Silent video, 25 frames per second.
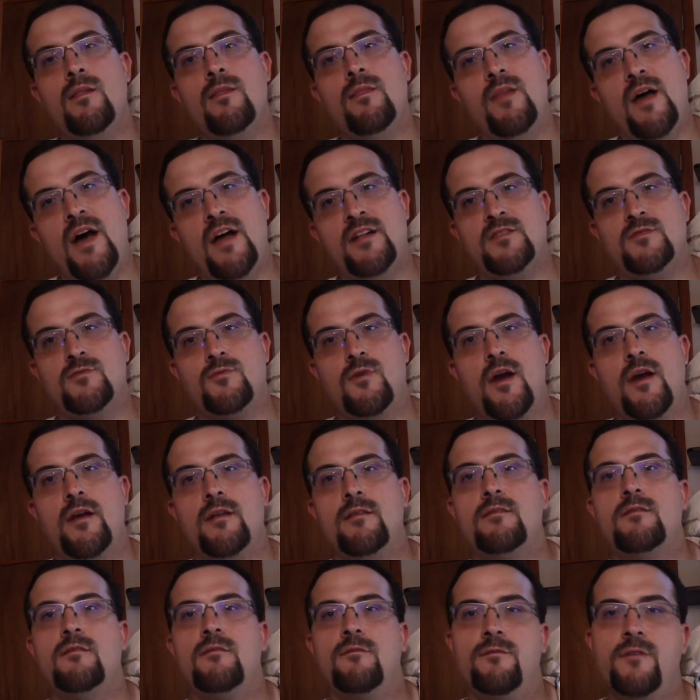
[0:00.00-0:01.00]
That's
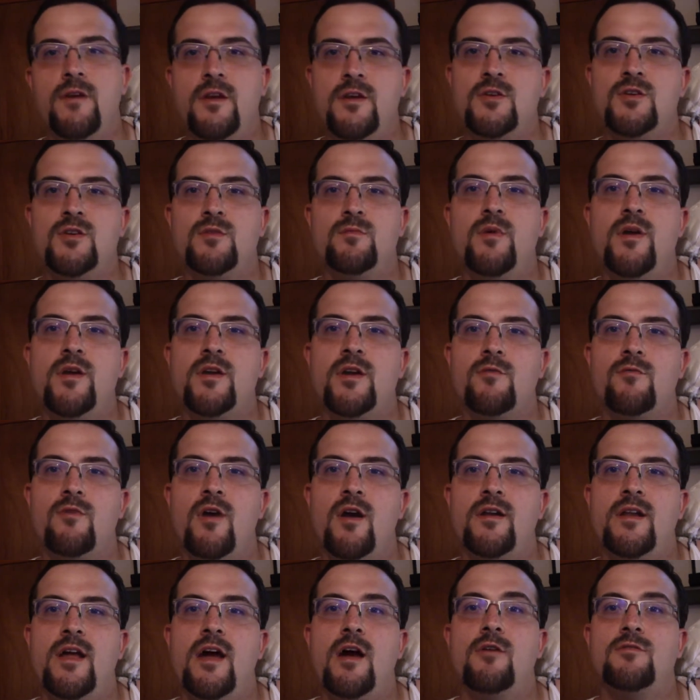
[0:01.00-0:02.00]
right, the face you're making
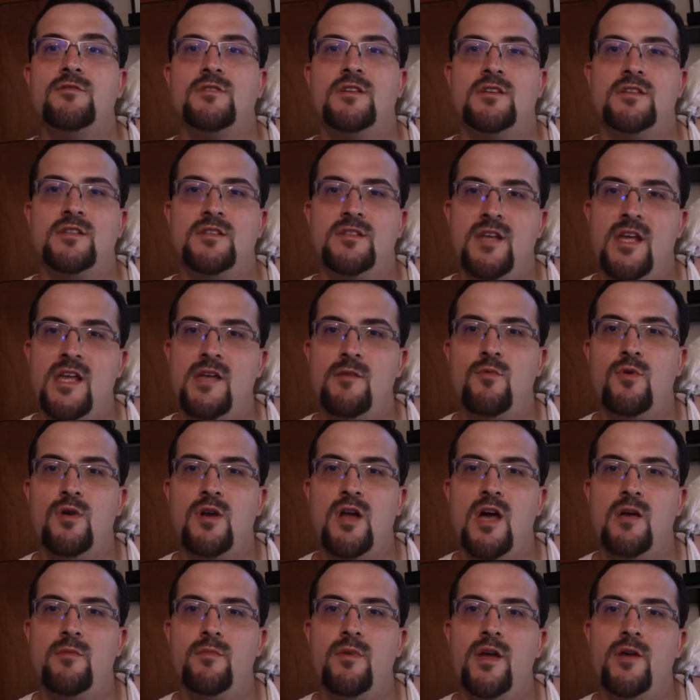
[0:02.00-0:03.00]
right now is the same one
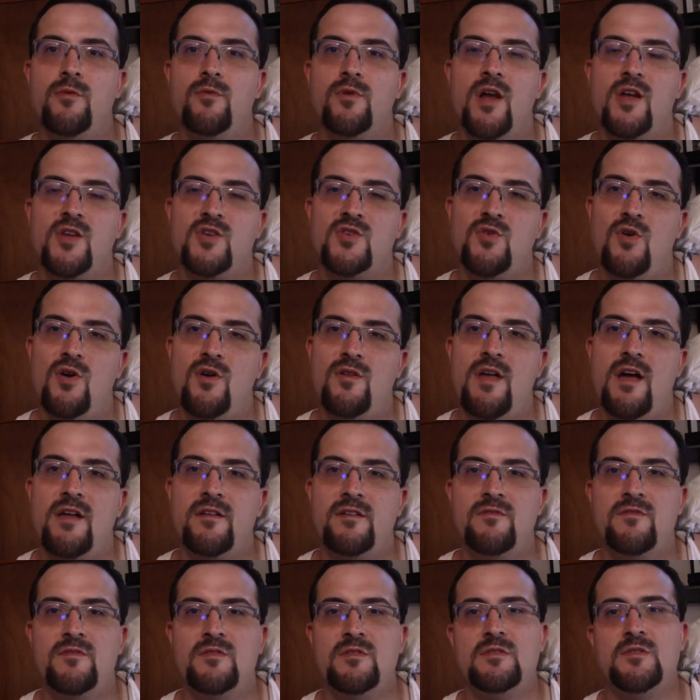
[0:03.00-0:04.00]
I made when I saw that
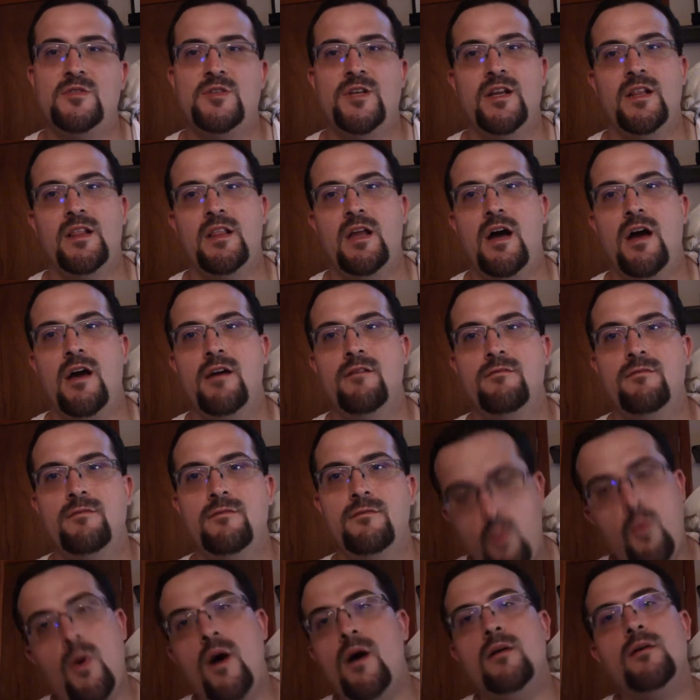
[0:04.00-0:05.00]
shit live.
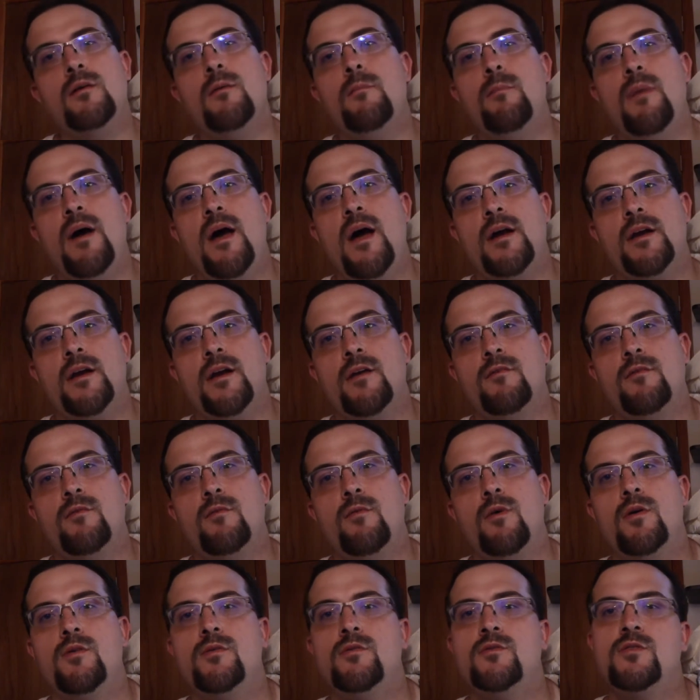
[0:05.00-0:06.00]
Welcome back
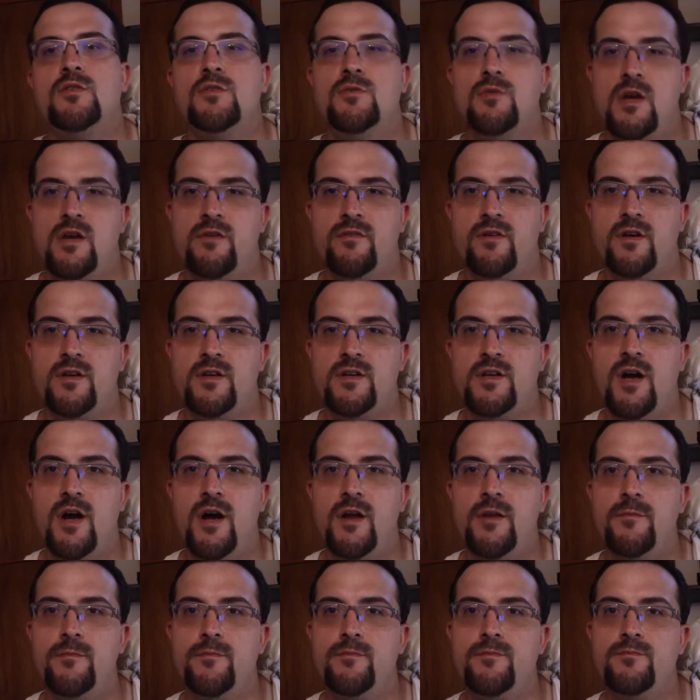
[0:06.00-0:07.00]
everyone to Grave
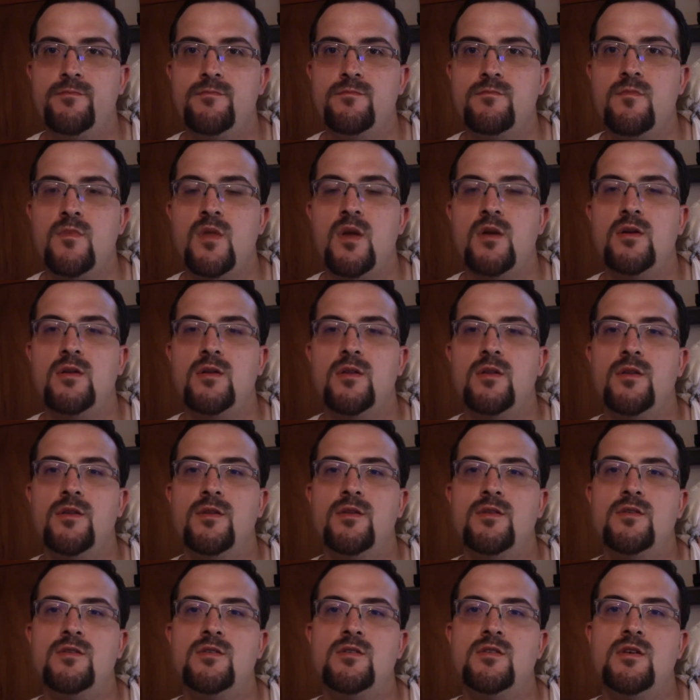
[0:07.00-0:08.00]
Uncut.
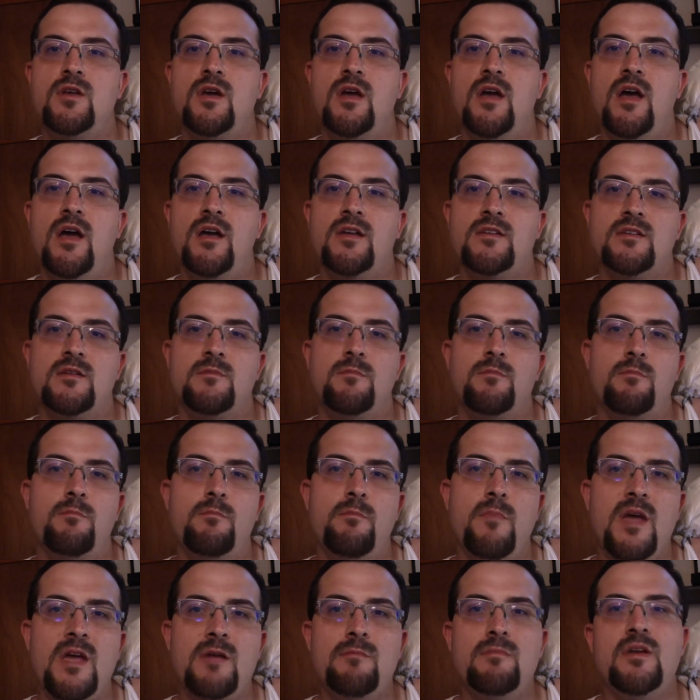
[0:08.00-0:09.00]
As it
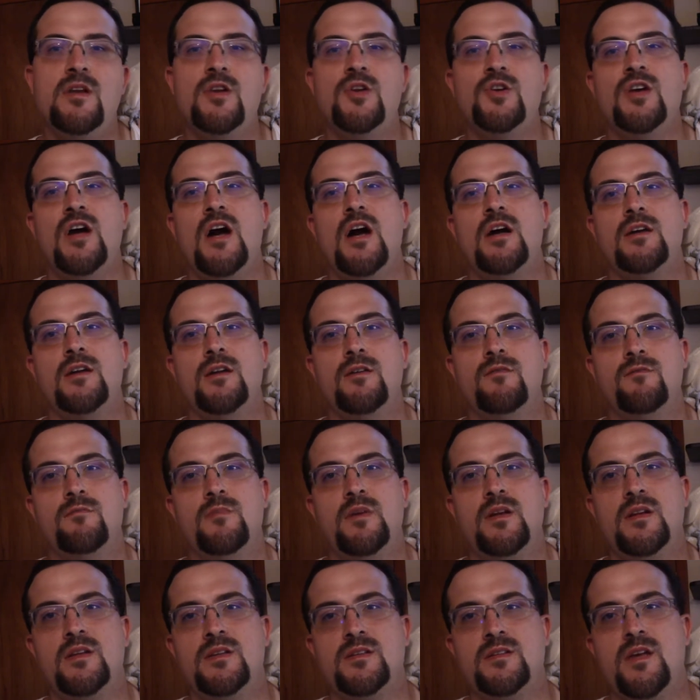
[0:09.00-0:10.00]
may be shocking for
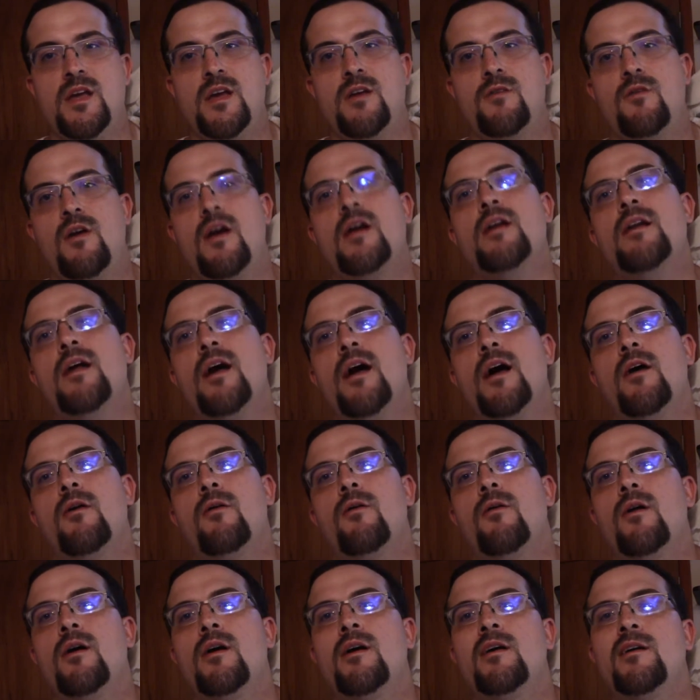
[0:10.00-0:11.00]
me to say right now,
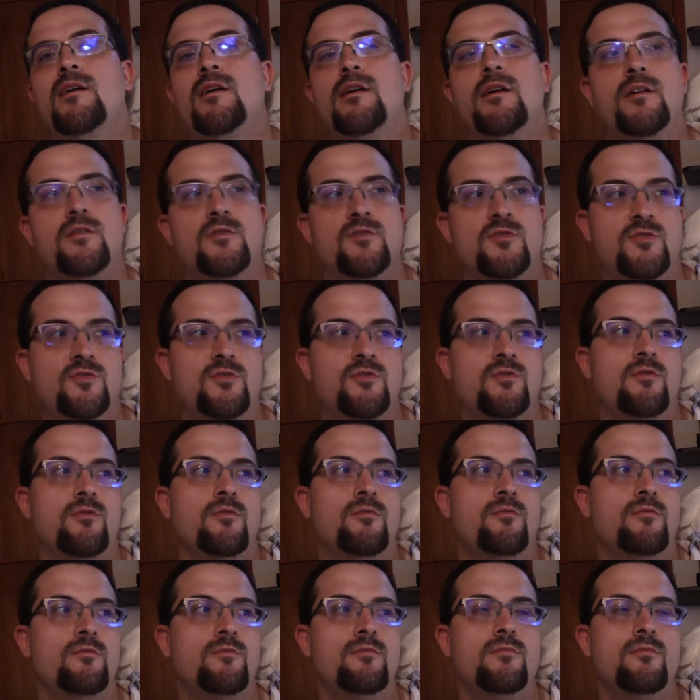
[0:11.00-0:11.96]
it's true.